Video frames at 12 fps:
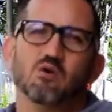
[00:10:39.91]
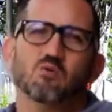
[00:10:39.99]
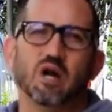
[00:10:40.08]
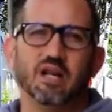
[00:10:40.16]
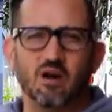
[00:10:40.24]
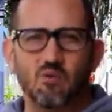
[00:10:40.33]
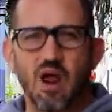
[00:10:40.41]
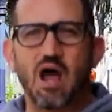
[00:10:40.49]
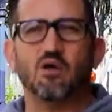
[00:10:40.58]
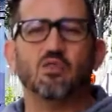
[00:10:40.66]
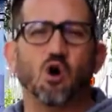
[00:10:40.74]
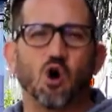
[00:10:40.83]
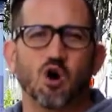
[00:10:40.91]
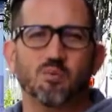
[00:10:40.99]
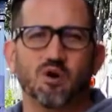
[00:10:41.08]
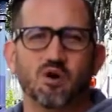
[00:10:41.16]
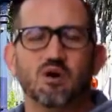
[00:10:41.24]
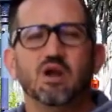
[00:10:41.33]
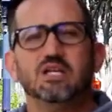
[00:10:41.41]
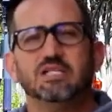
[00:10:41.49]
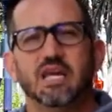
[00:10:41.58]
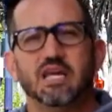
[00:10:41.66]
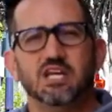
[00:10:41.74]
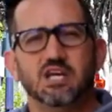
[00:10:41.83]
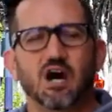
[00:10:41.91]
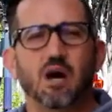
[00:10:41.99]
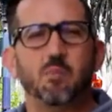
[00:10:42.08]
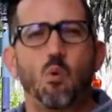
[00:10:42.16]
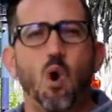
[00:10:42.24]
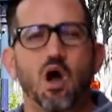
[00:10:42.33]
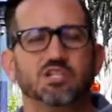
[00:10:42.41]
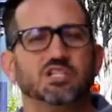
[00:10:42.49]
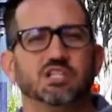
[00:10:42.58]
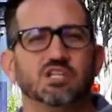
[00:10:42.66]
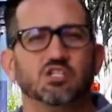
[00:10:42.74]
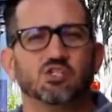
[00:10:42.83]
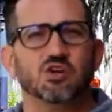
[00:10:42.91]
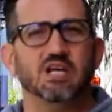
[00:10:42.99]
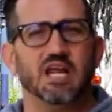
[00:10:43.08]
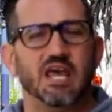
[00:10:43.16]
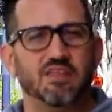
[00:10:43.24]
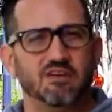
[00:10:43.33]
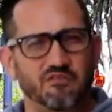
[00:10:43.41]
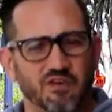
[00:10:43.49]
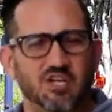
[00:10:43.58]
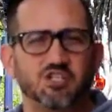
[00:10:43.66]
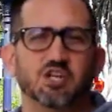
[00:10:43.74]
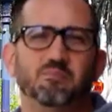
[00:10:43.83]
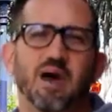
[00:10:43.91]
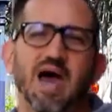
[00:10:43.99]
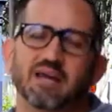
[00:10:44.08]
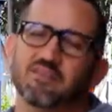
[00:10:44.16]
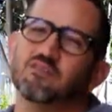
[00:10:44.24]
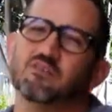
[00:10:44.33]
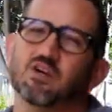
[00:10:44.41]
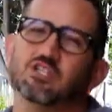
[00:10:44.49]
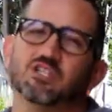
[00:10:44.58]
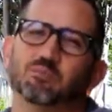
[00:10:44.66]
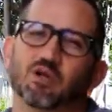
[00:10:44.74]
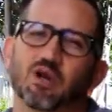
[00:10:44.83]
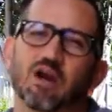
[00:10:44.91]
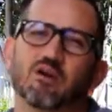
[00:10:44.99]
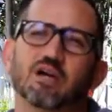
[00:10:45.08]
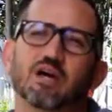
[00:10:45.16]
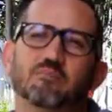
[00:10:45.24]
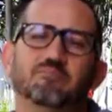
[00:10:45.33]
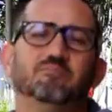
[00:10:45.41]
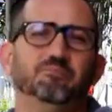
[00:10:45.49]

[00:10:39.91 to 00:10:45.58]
running around the harbor, taking you up Washington Street, and then finishing back in the very similar area.